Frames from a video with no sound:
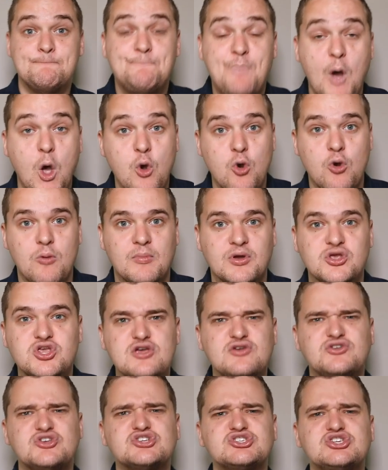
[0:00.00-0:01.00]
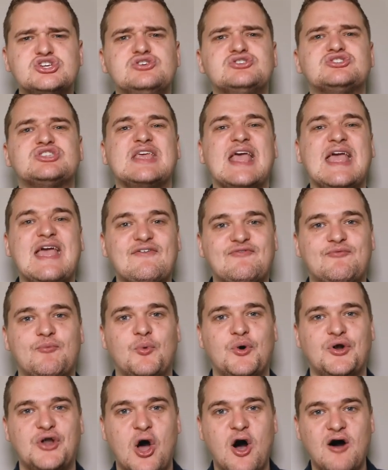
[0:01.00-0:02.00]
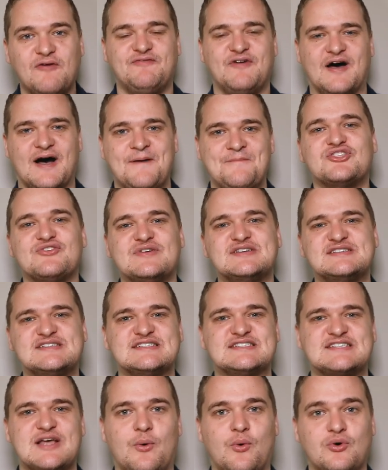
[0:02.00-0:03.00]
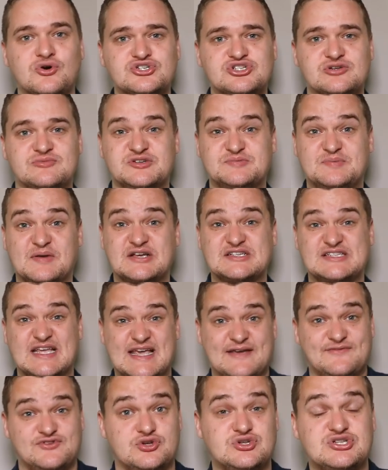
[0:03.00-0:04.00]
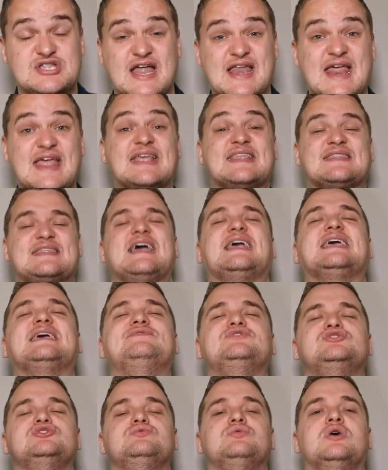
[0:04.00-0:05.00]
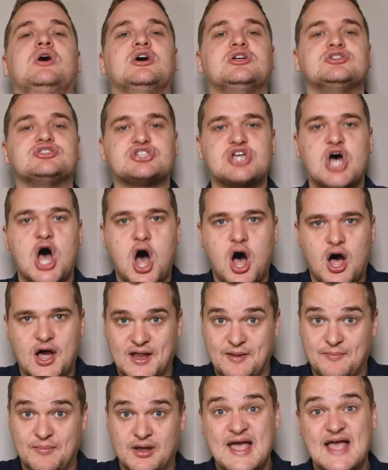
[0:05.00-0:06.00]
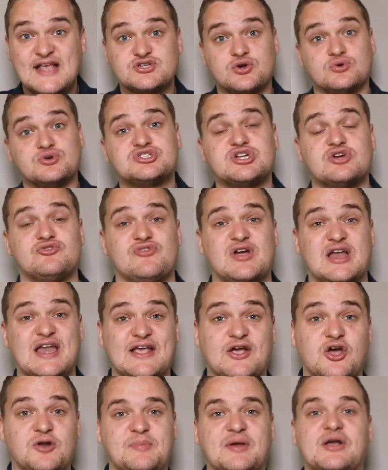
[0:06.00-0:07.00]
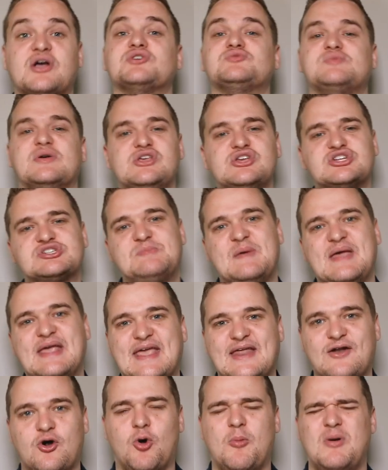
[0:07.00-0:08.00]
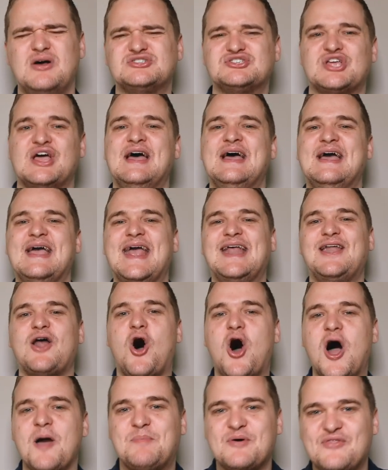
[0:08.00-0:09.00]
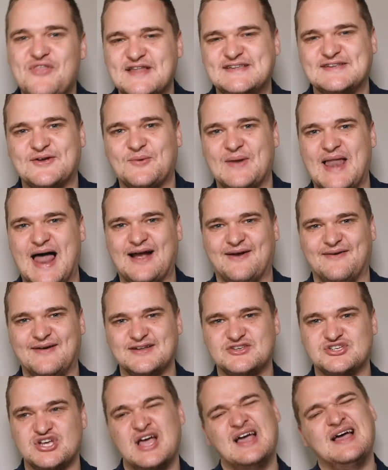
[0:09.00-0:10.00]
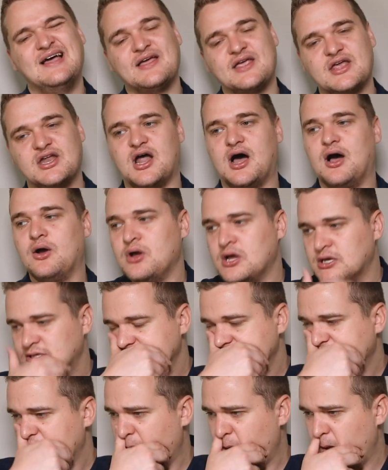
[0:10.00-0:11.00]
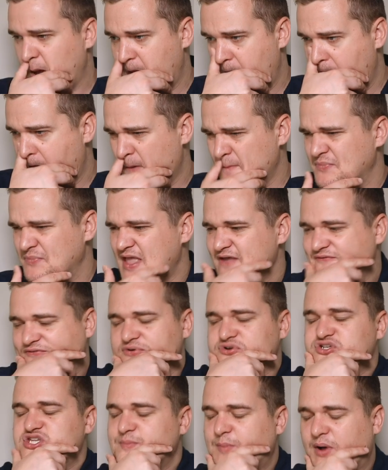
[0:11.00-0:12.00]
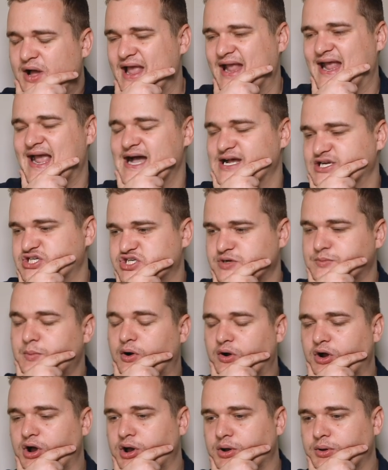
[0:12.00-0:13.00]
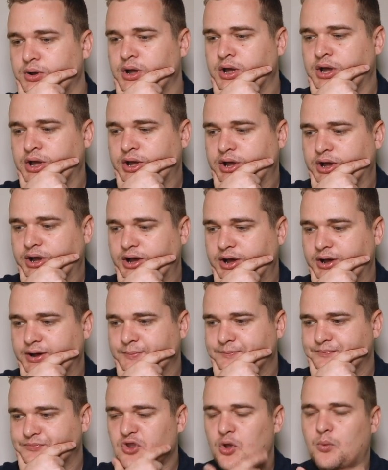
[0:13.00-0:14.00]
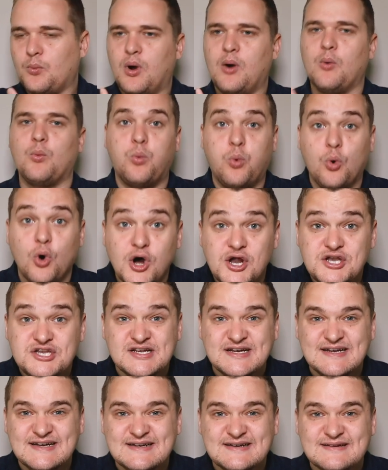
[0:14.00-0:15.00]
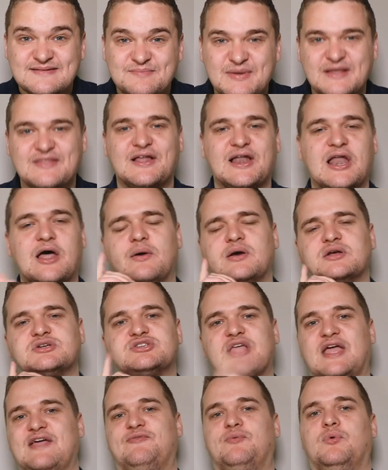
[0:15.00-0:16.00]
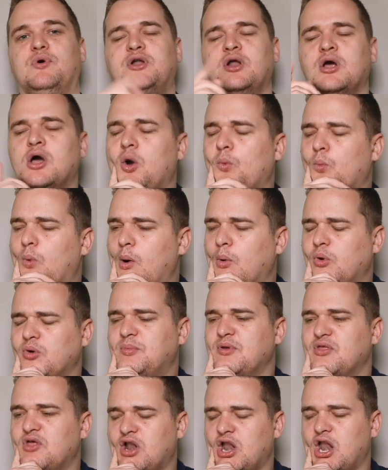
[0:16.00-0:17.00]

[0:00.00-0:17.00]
Boom, you just use the if would offer. The reason it's so awesome is because it then gives you time. It's also really good because when you're speaking almost in hypothetical language, you know, so if I was to buy cash tomorrow, what would be the lowest if would? What would be the